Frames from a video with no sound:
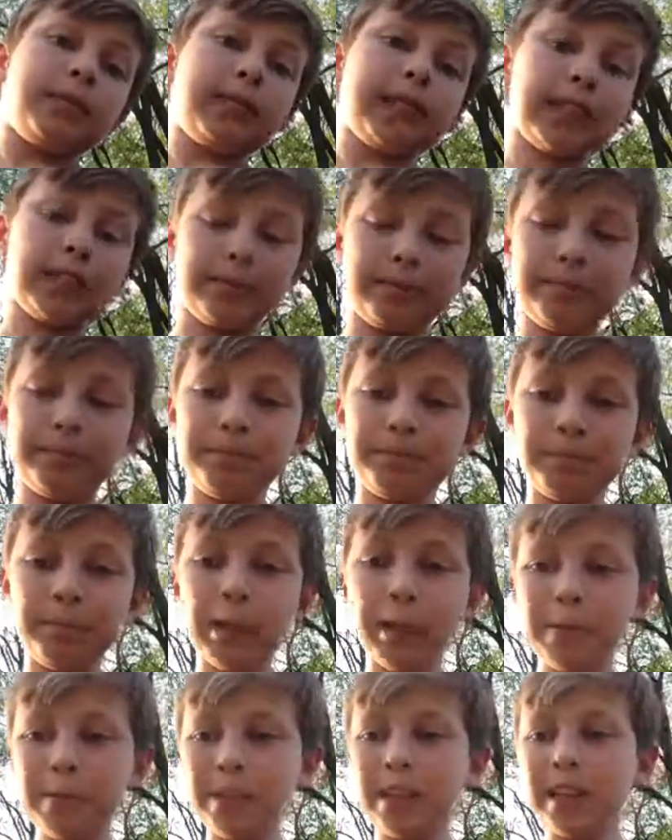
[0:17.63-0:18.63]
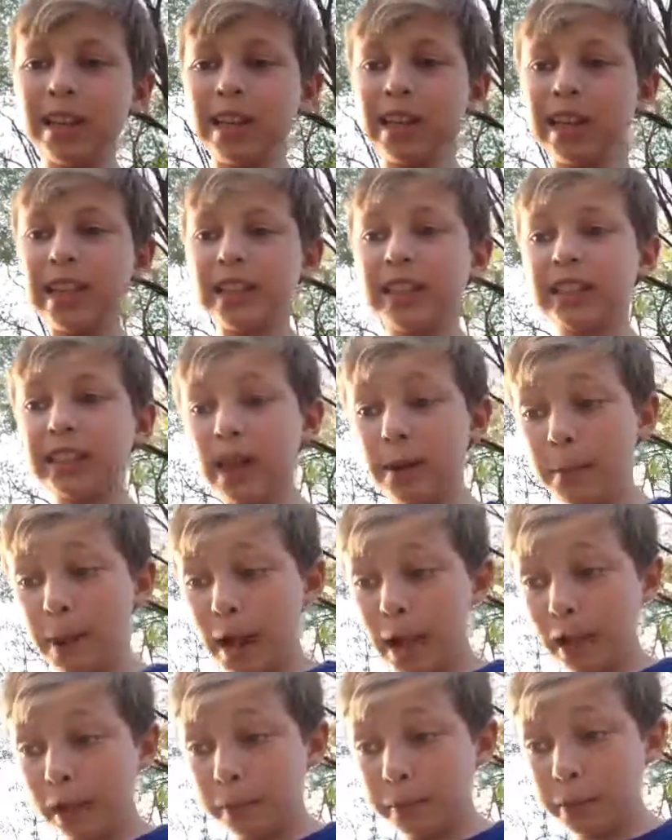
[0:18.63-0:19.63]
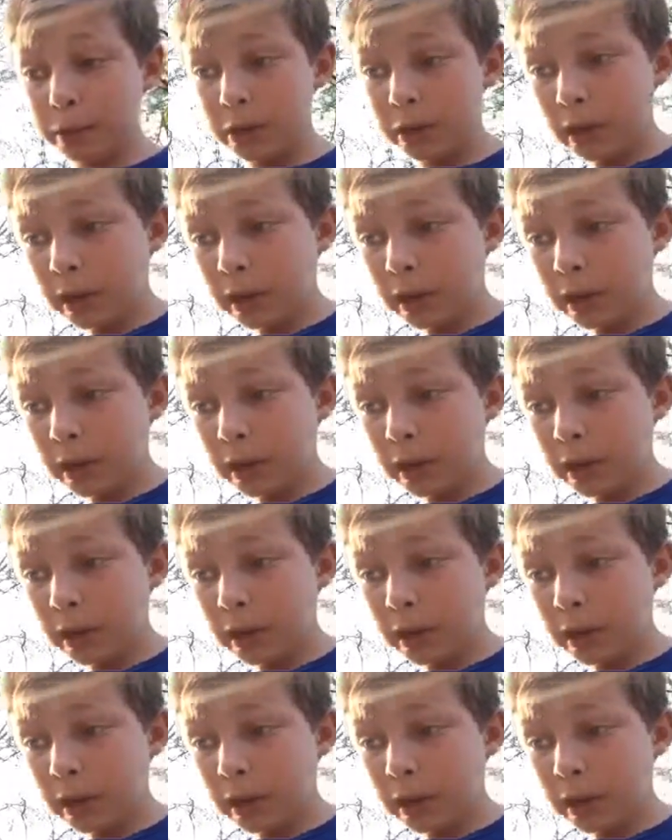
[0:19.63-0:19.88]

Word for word: um, people need some help,